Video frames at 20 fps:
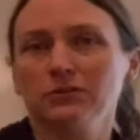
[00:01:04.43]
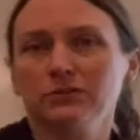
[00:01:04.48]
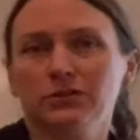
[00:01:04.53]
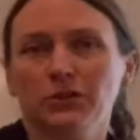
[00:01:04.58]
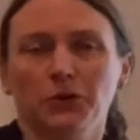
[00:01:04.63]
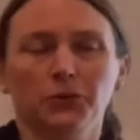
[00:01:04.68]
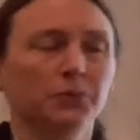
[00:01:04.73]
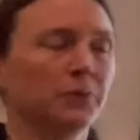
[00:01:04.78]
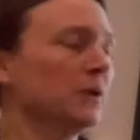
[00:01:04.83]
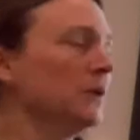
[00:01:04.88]

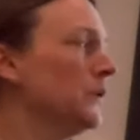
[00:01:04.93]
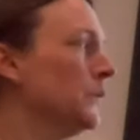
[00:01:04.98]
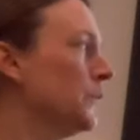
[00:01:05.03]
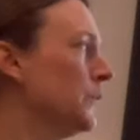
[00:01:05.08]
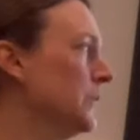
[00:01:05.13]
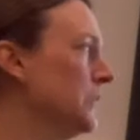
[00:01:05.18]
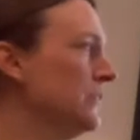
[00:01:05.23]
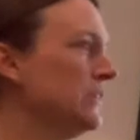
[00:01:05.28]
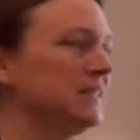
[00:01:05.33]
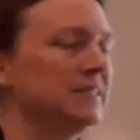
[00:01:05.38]
So we
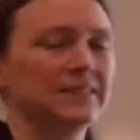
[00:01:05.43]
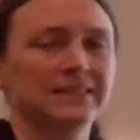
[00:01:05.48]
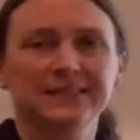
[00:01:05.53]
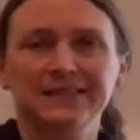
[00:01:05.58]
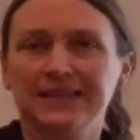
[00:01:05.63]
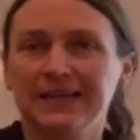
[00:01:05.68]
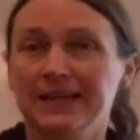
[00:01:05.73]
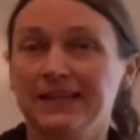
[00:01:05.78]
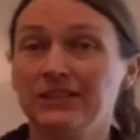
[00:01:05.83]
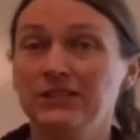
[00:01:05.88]
don't need to dig
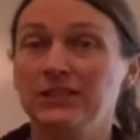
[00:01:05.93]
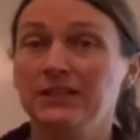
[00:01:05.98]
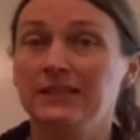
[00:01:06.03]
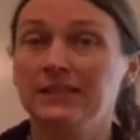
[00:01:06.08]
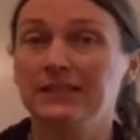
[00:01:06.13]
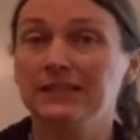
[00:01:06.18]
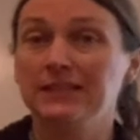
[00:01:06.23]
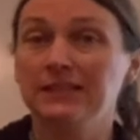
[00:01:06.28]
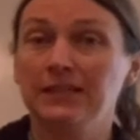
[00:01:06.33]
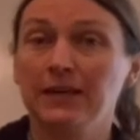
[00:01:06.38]
into the
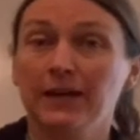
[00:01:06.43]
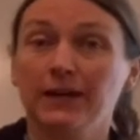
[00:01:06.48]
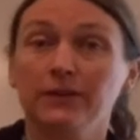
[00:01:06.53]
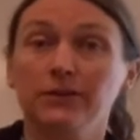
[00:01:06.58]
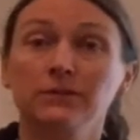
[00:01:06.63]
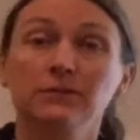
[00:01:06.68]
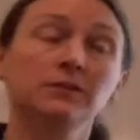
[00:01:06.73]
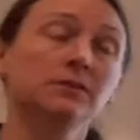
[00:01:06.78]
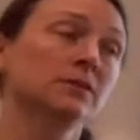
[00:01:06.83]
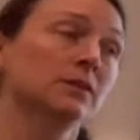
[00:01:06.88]

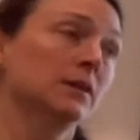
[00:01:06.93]
details